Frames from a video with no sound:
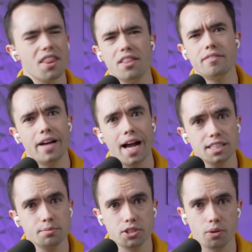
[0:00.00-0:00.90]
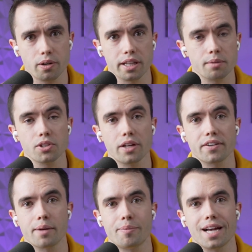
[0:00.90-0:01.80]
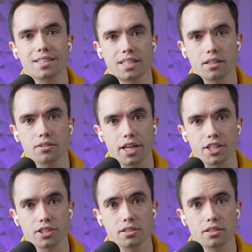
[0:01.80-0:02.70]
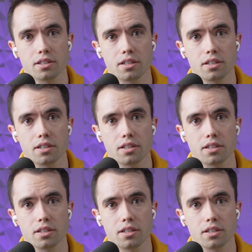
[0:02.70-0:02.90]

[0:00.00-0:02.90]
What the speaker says: The vast majority of them will never get past 10 locations.